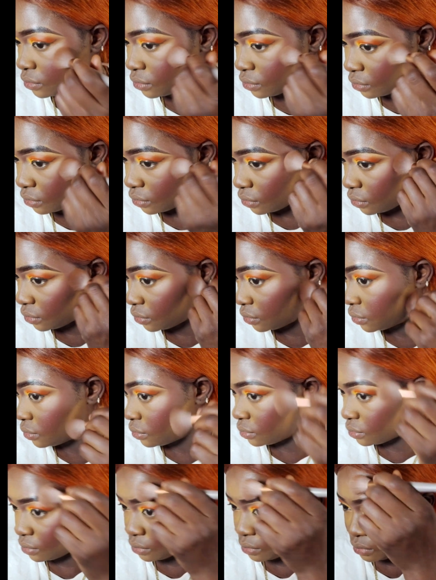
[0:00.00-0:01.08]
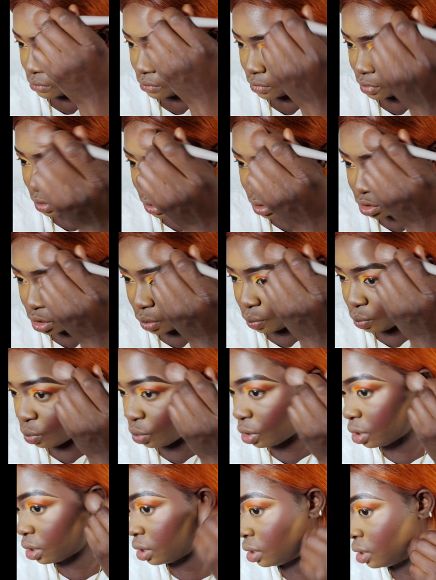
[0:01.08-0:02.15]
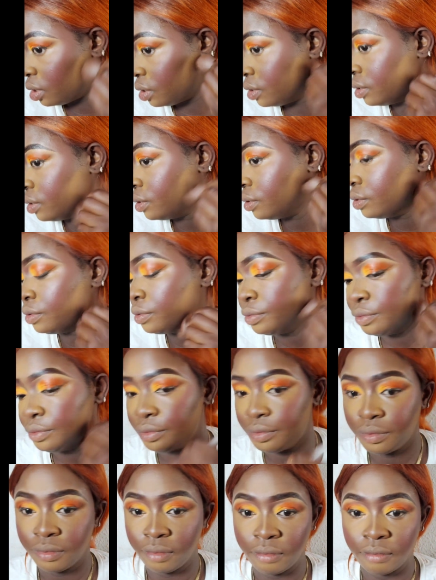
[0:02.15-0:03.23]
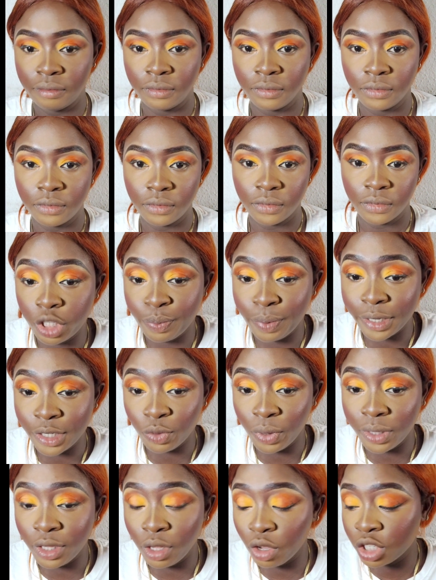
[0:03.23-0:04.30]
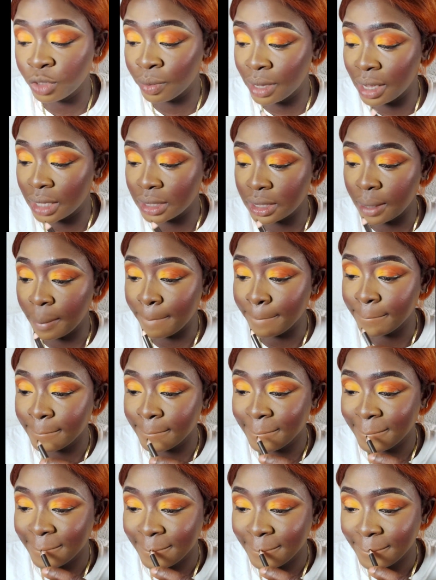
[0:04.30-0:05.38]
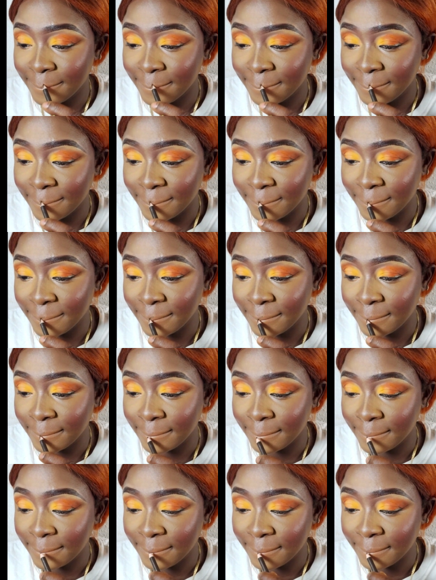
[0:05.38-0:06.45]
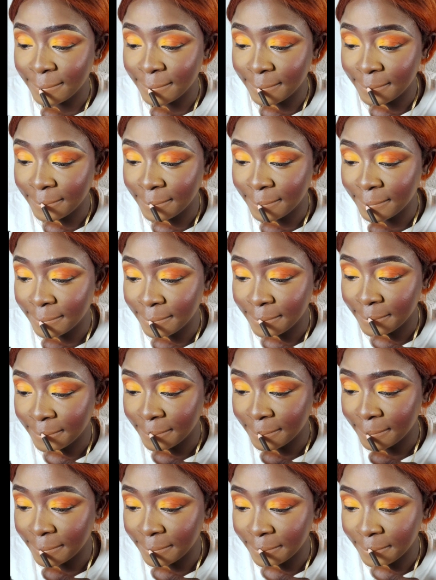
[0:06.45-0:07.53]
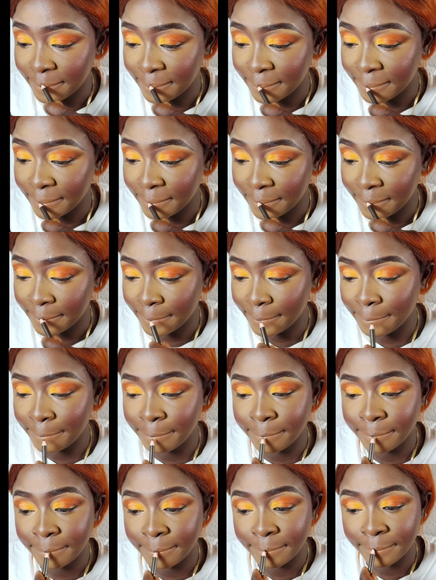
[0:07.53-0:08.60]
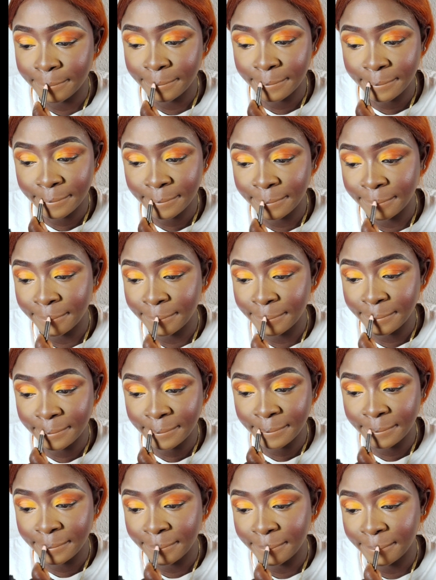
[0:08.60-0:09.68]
making sure that everything is okay. So I went with another brush again. I think it was on camera or outside camera to remove excess product on the face.